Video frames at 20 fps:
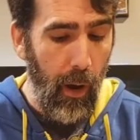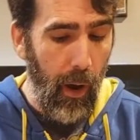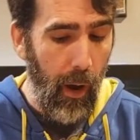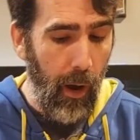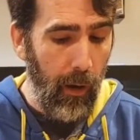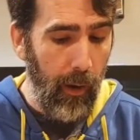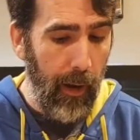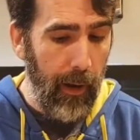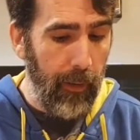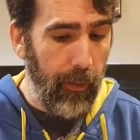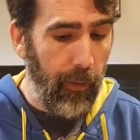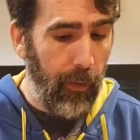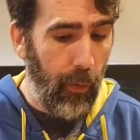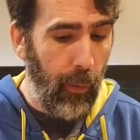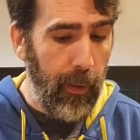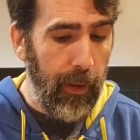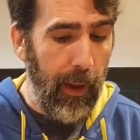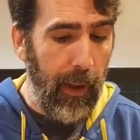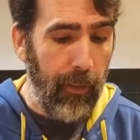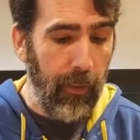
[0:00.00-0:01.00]
All right, so
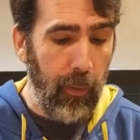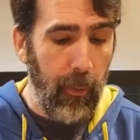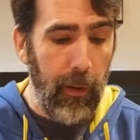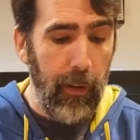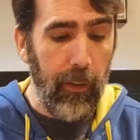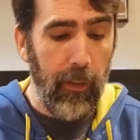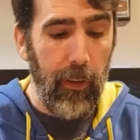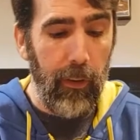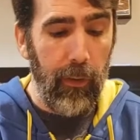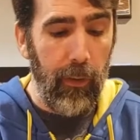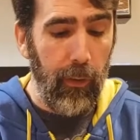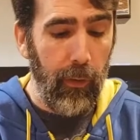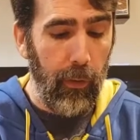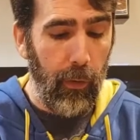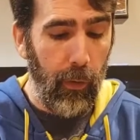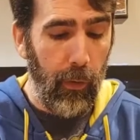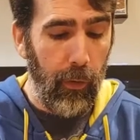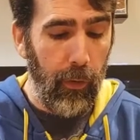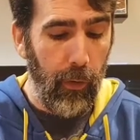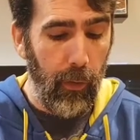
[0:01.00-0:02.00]
we got some instants and
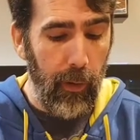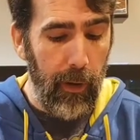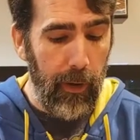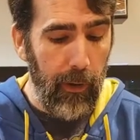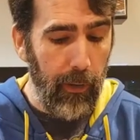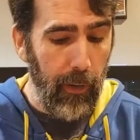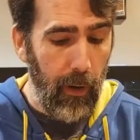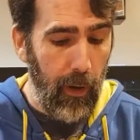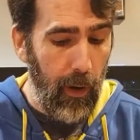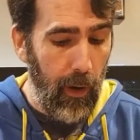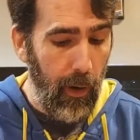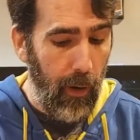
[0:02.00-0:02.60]
sorceries.